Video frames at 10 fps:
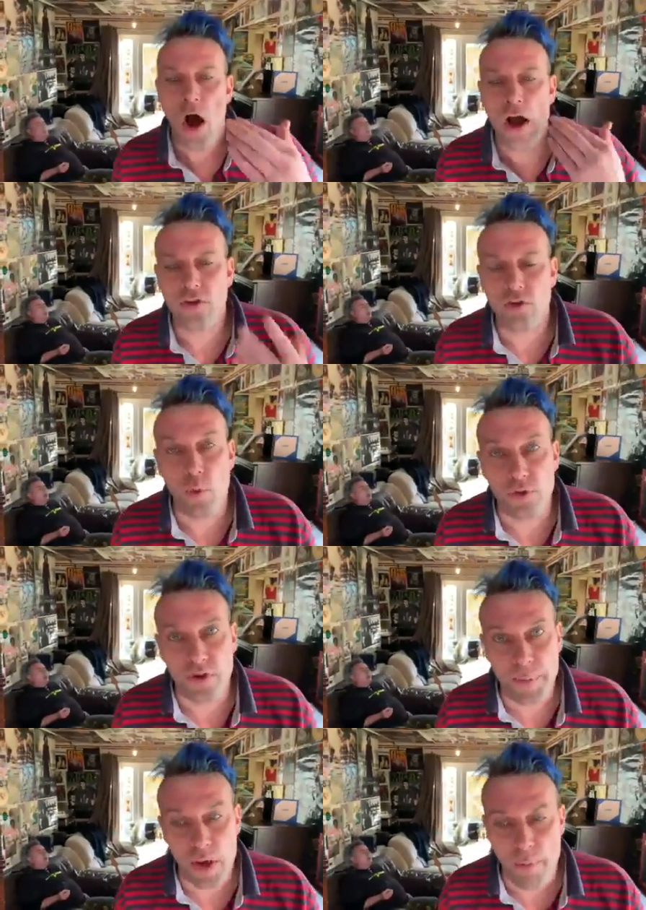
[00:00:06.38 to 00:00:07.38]
I just want
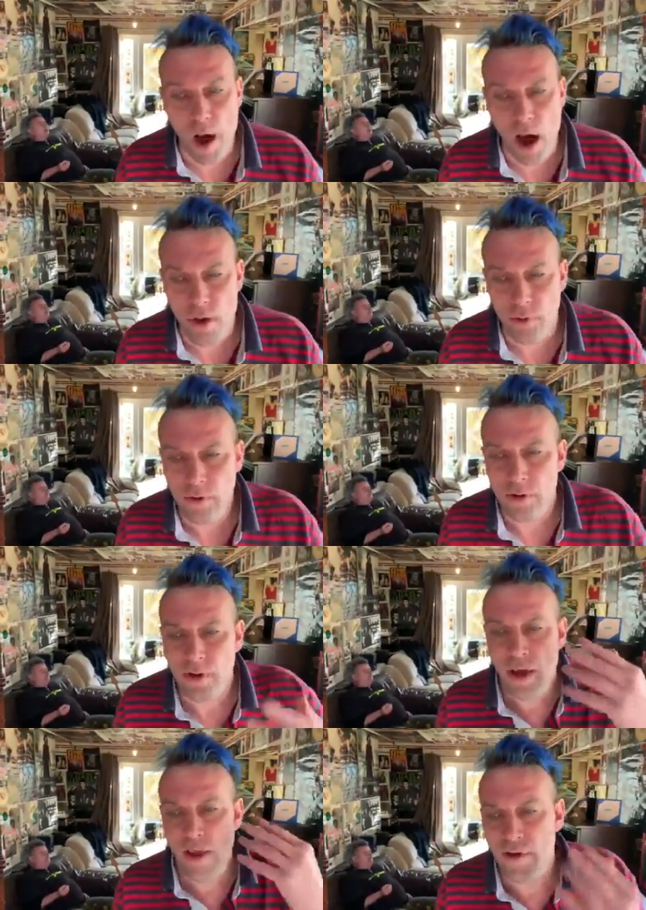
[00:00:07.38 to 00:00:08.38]
to be on my own.
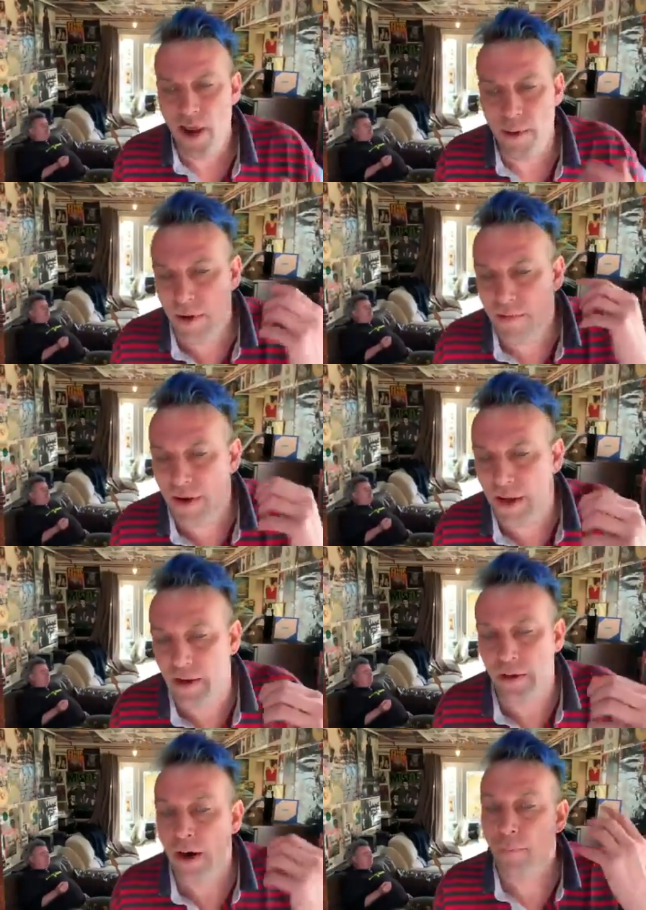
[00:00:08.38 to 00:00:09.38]
If you let me
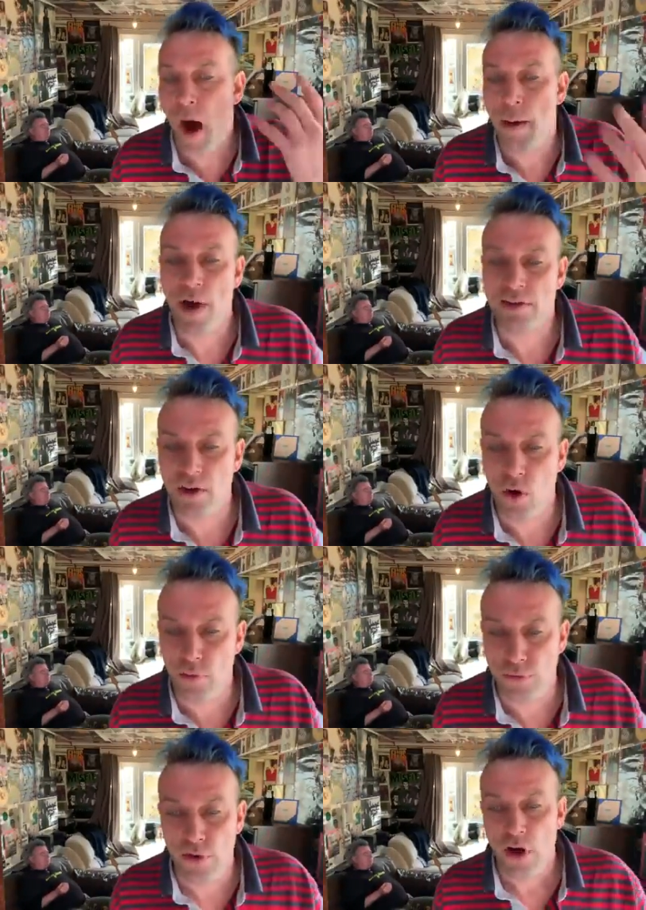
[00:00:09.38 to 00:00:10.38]
think by
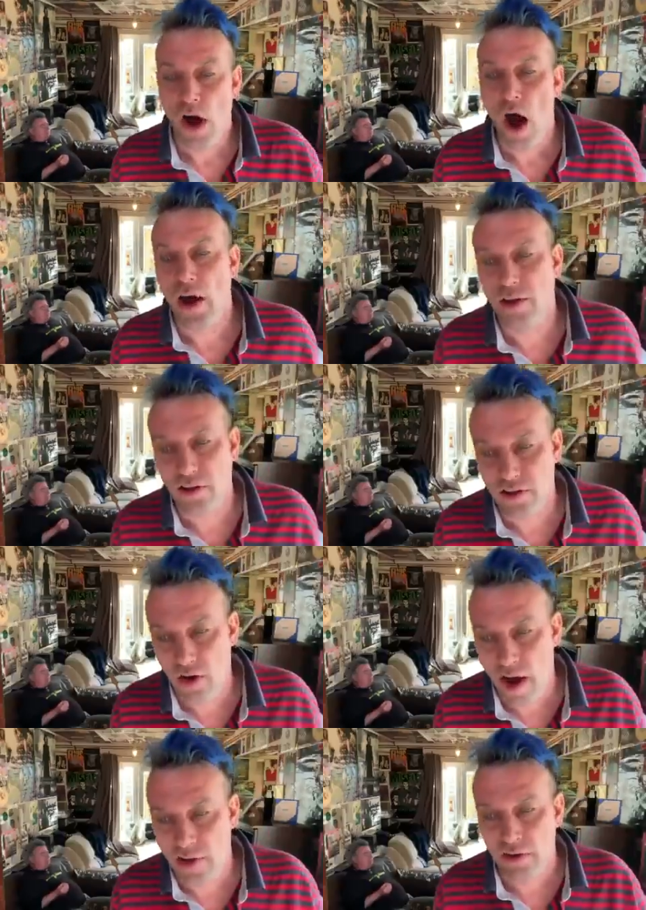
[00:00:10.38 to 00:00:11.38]
myself, I can
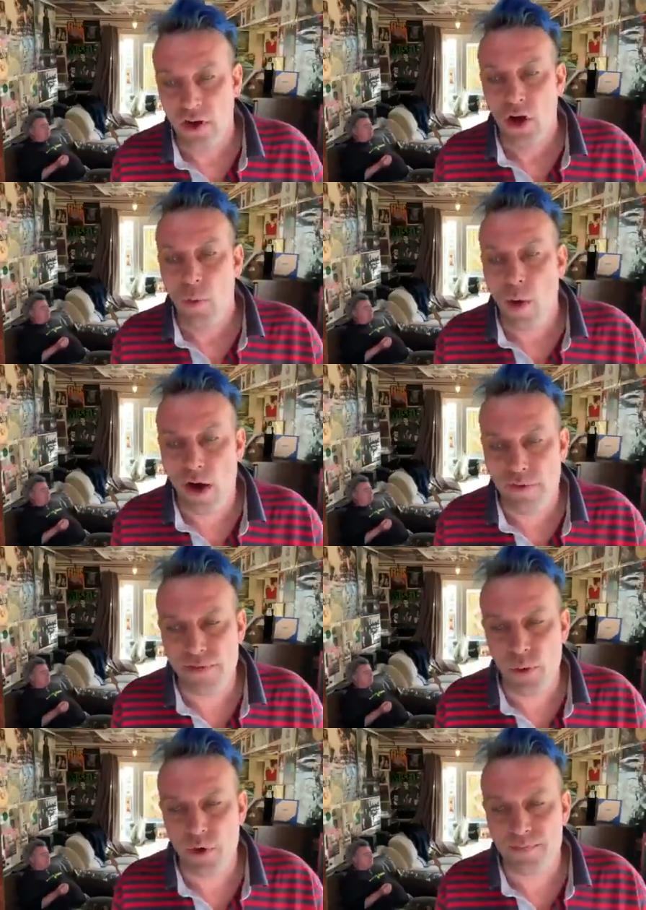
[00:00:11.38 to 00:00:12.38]
decide what I
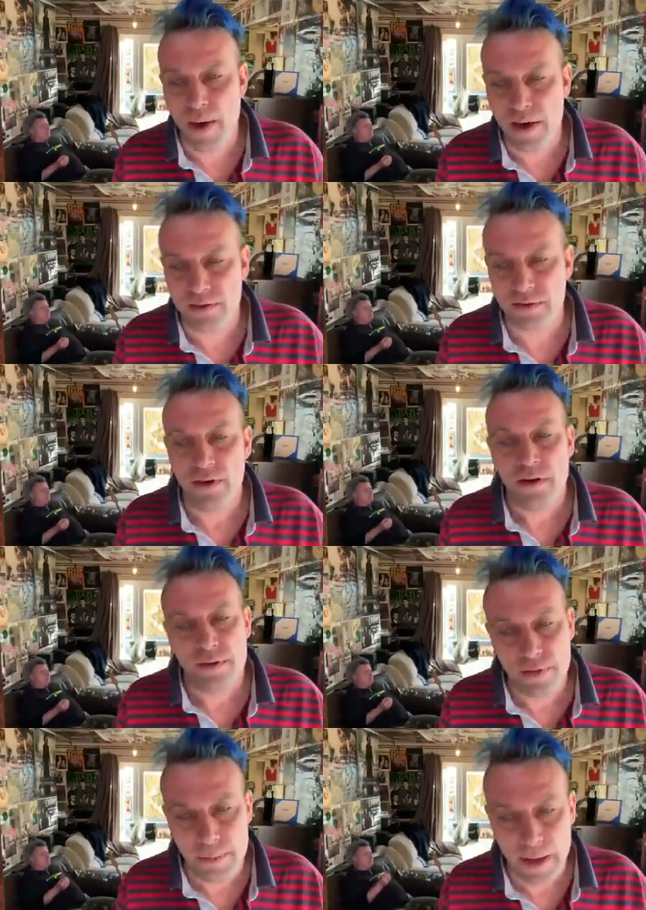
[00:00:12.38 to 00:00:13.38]
feel is best
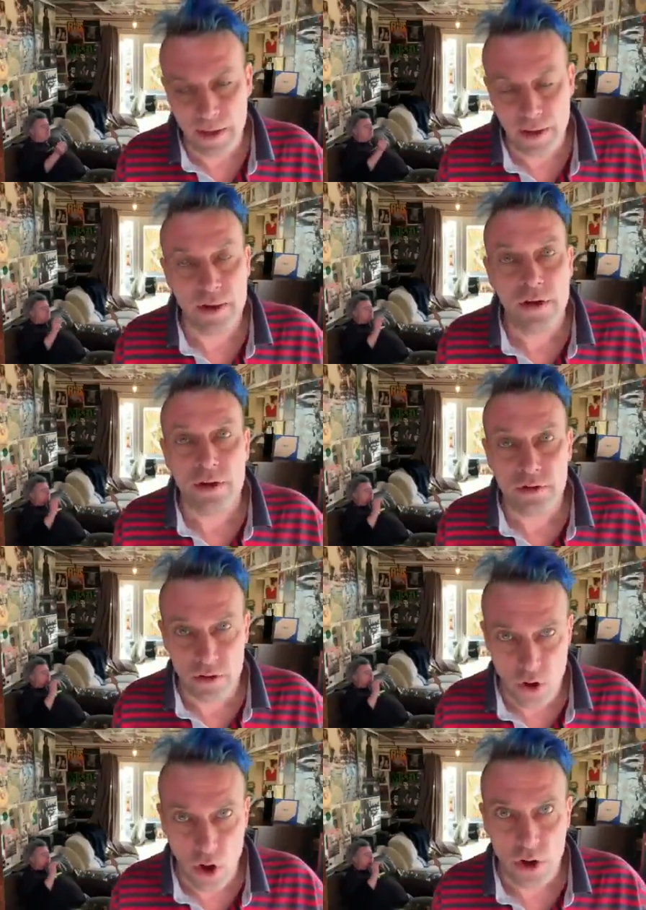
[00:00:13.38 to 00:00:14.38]
for me
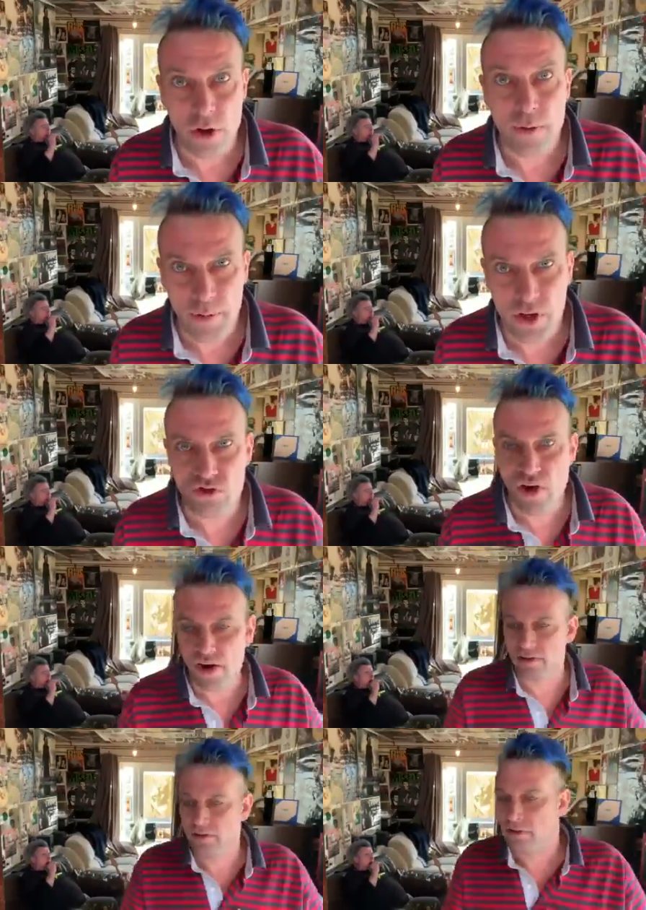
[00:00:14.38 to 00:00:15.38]
to not be
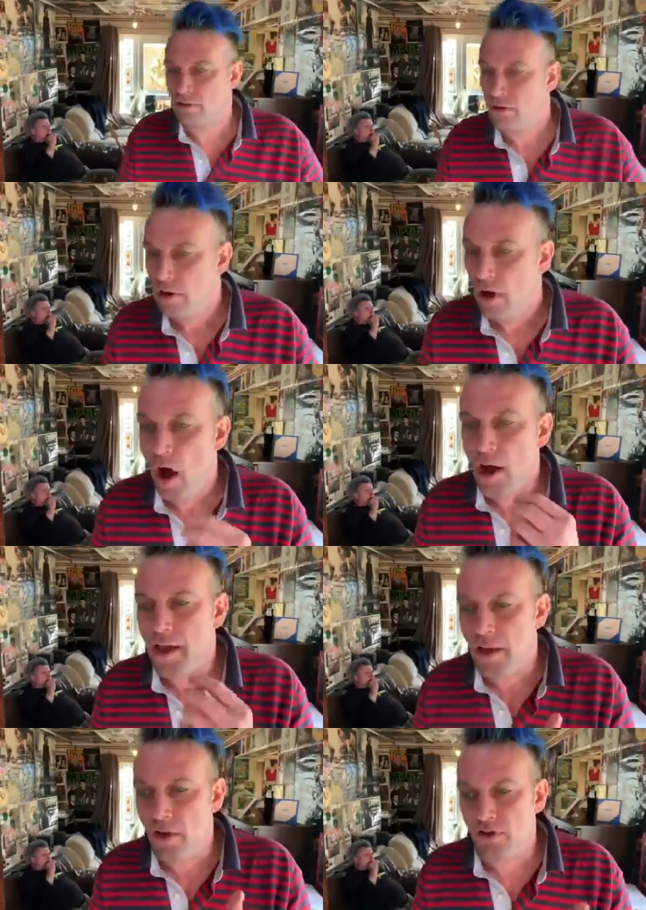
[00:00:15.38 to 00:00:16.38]
stressed. I
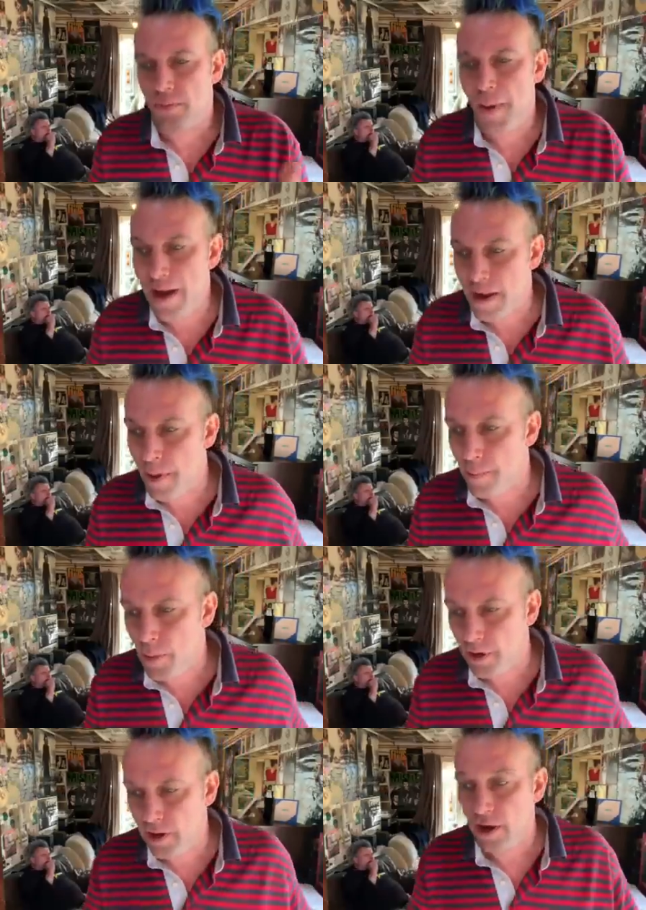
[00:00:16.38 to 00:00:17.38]
get lots of pain in my
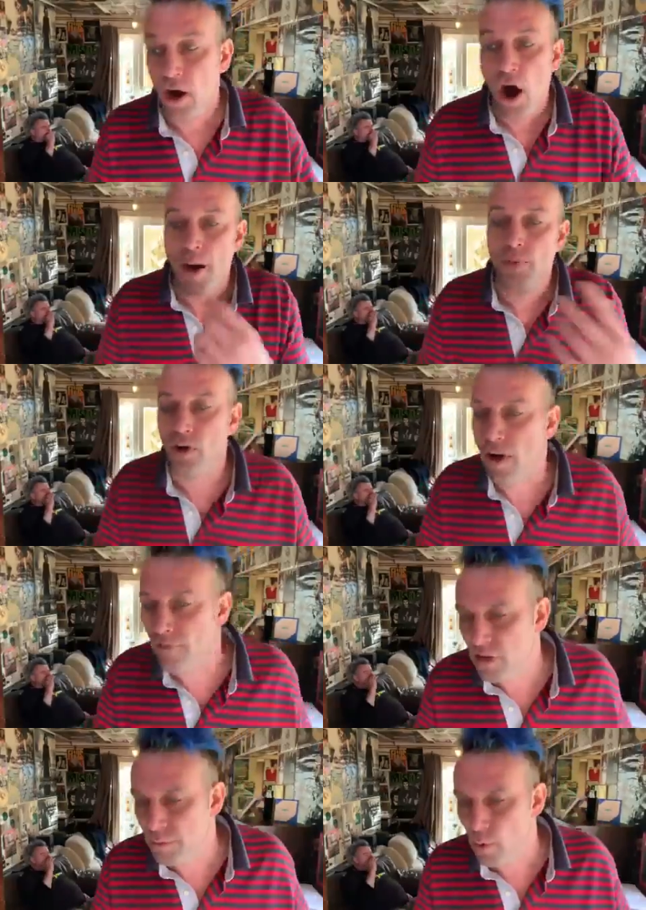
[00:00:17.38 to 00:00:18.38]
body. I'm not
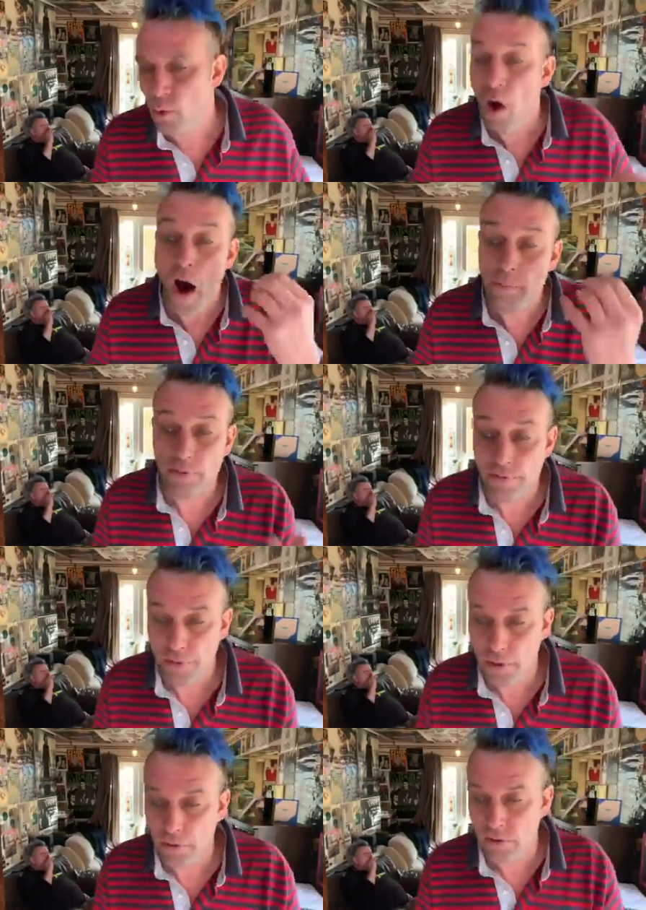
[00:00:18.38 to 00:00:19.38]
comfortable. I'm
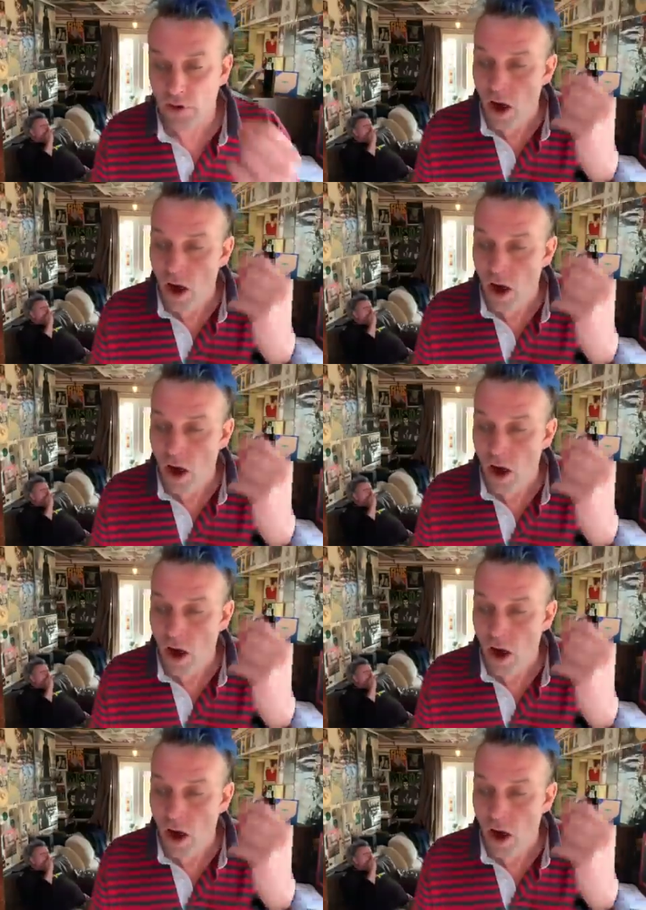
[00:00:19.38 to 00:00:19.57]
confused.